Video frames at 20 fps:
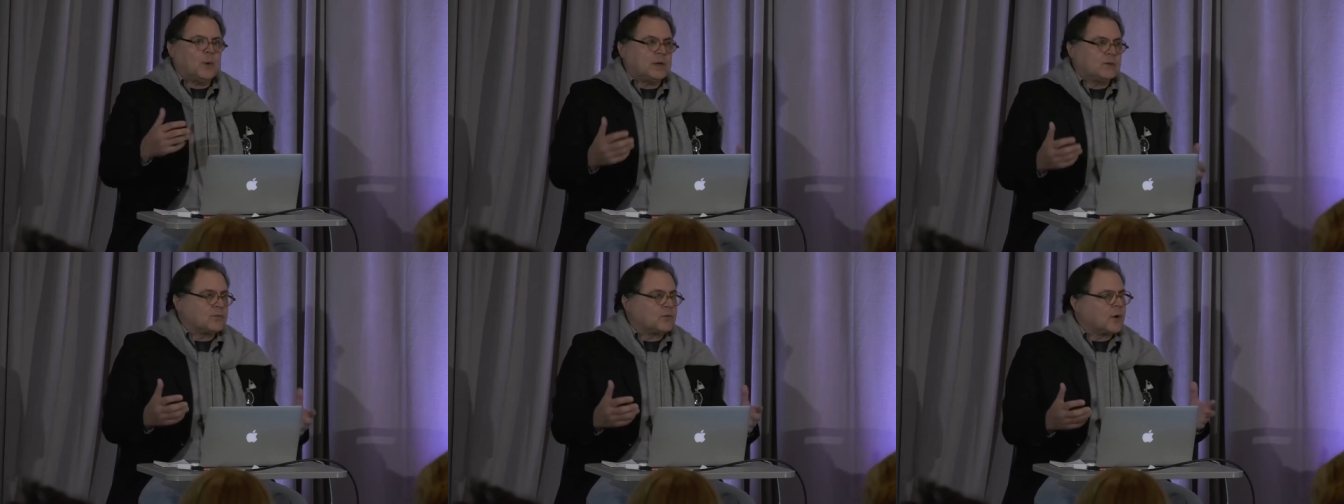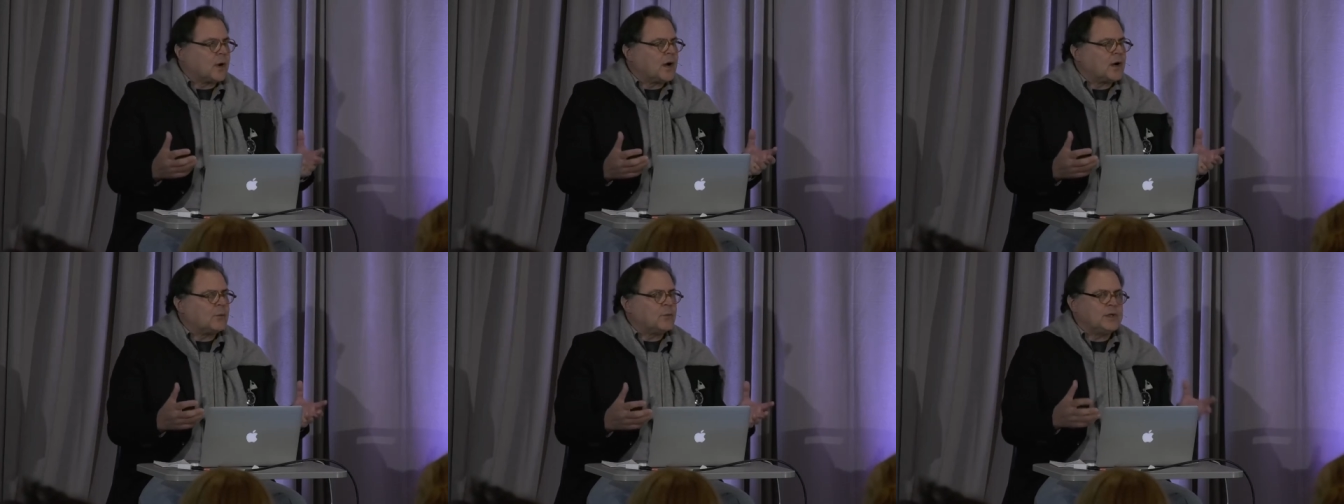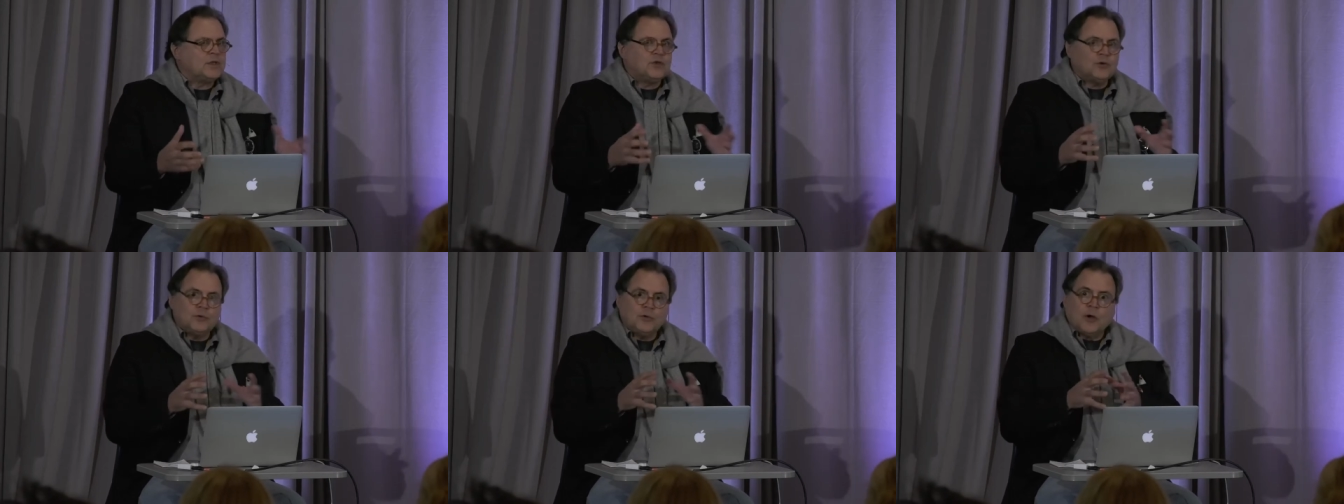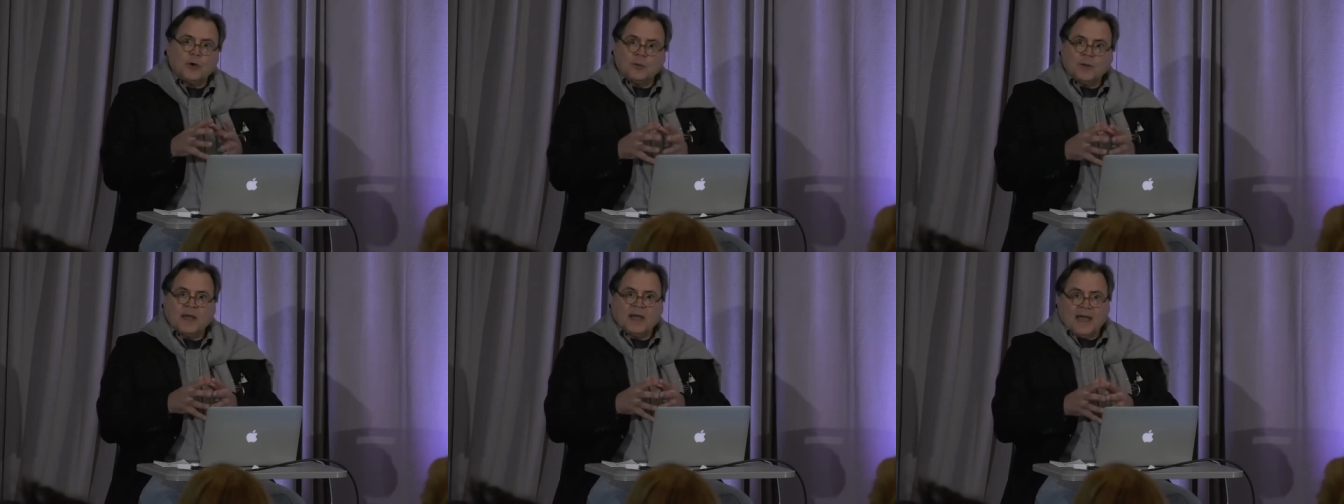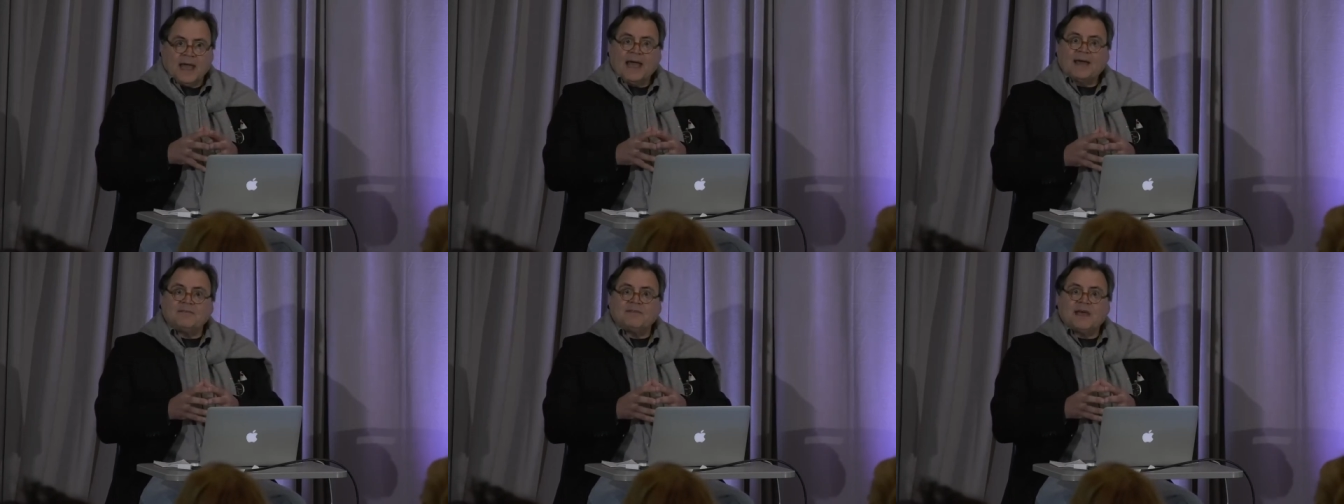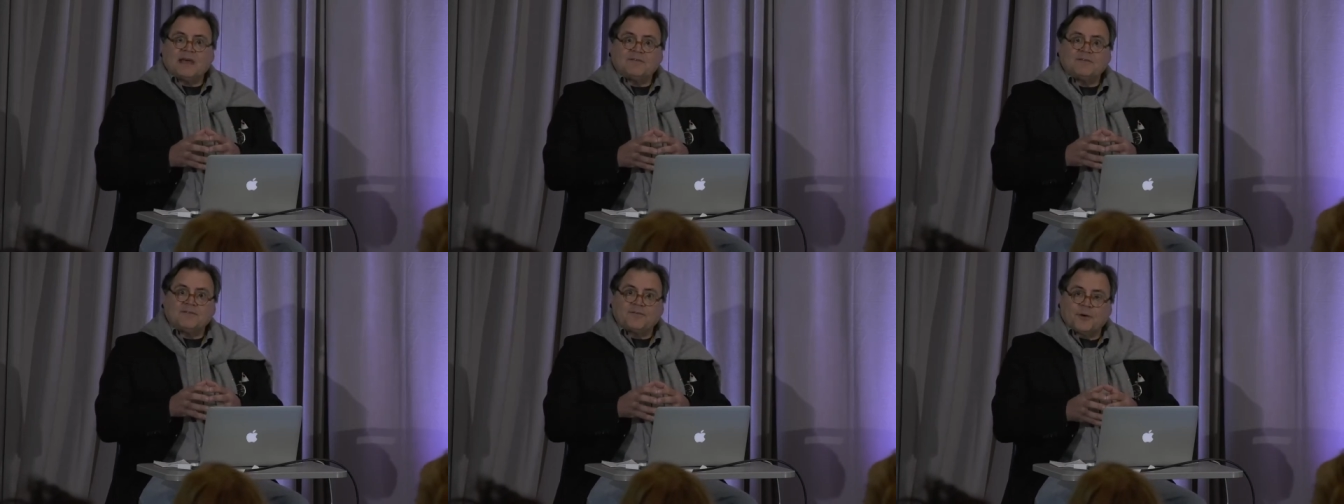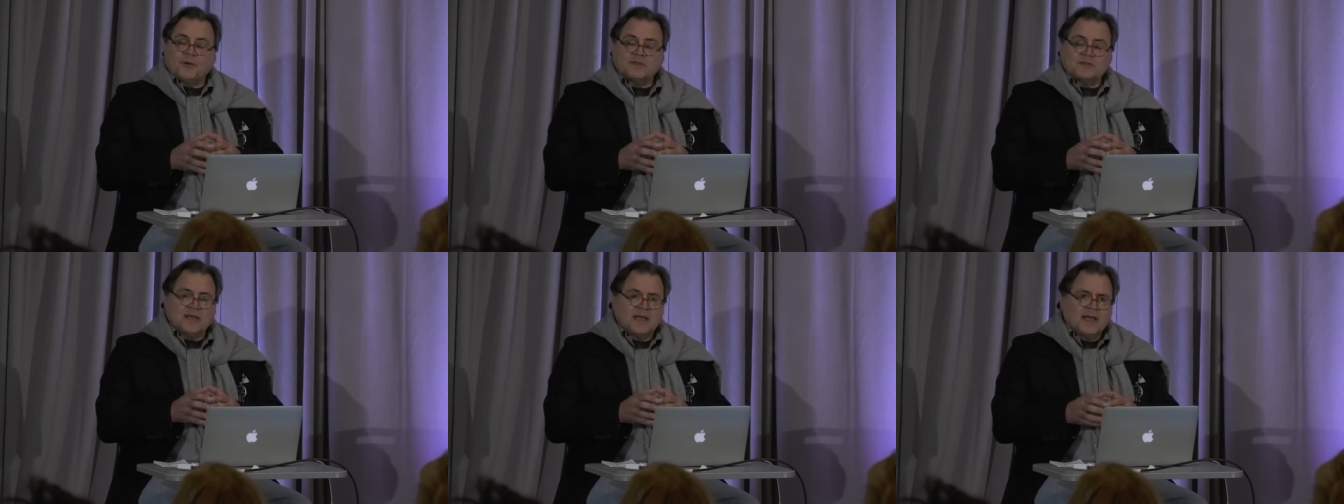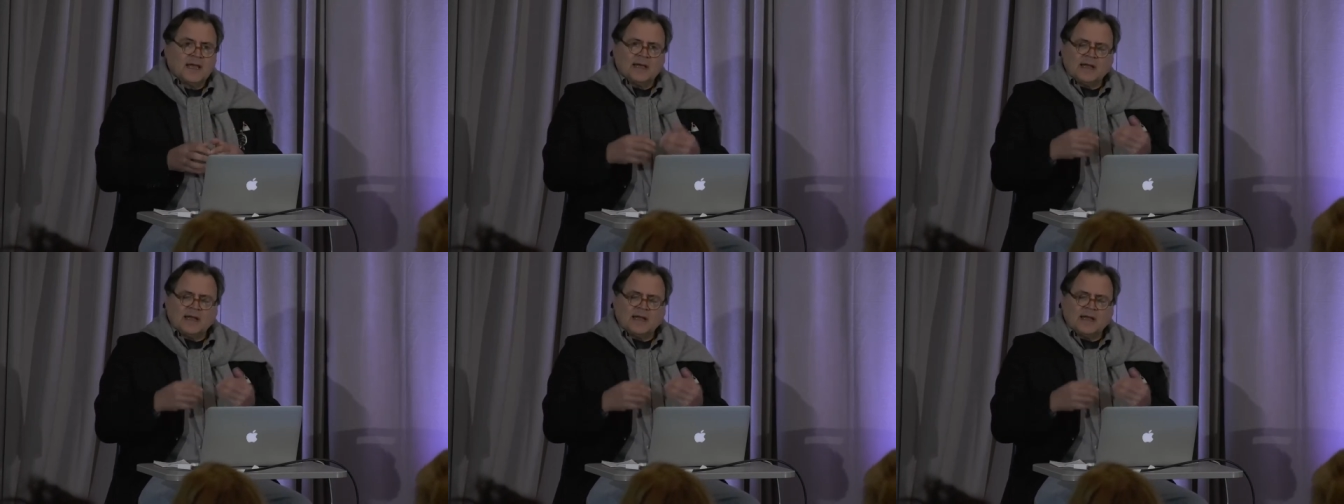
went wrong when you don't have that first.